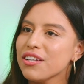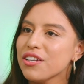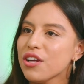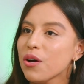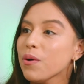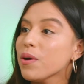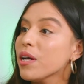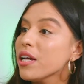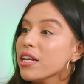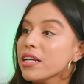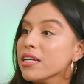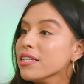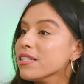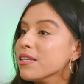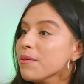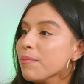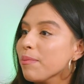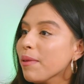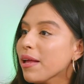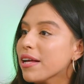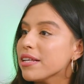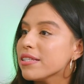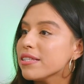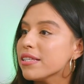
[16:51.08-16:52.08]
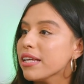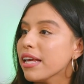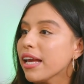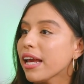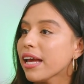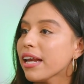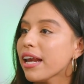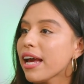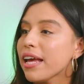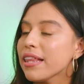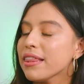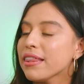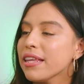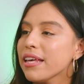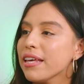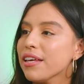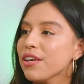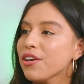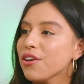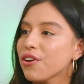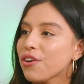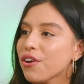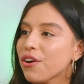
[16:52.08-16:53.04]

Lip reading: it is a blessing. And I think,